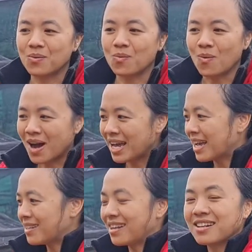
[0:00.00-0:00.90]
why
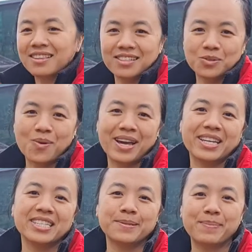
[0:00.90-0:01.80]
I did it this way
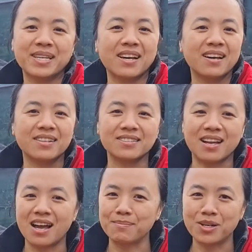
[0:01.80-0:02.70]
is because
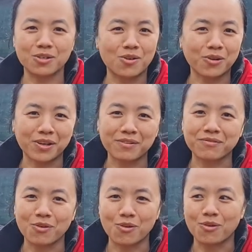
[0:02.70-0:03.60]
I'm not growing it
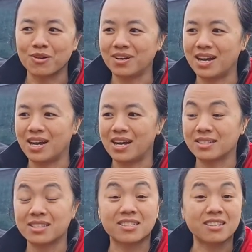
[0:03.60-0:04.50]
for
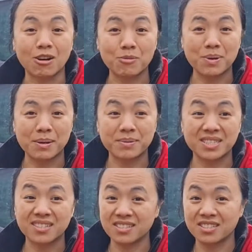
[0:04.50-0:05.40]
to sell purposes.